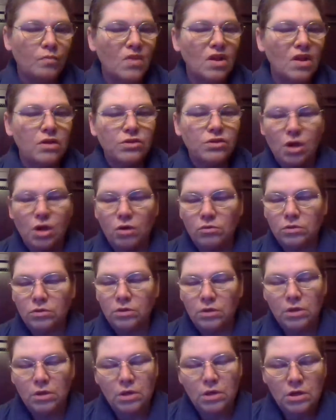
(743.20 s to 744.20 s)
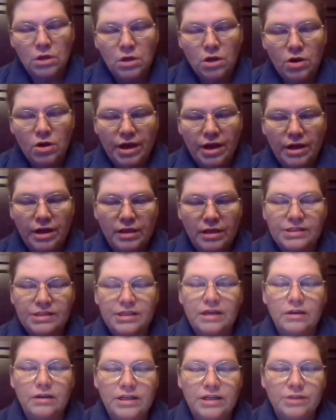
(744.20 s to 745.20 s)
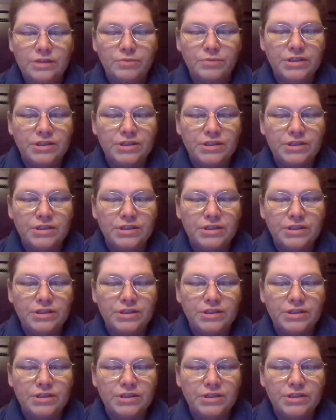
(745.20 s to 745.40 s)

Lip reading: So, okay, let's see. Let's